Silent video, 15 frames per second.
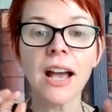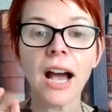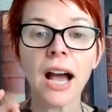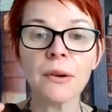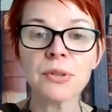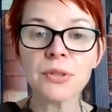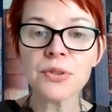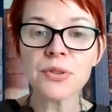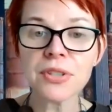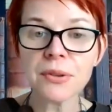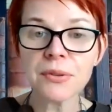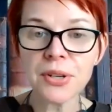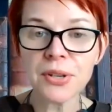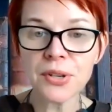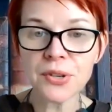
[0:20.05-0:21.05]
I would also
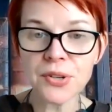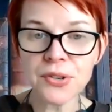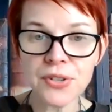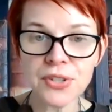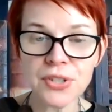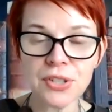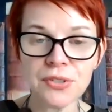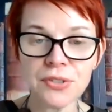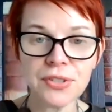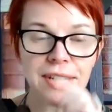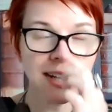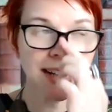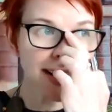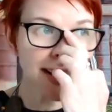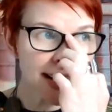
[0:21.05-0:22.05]
encourage you to
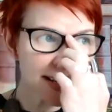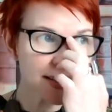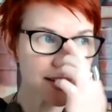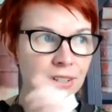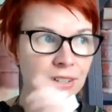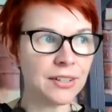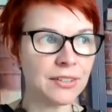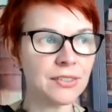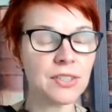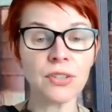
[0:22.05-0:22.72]
listen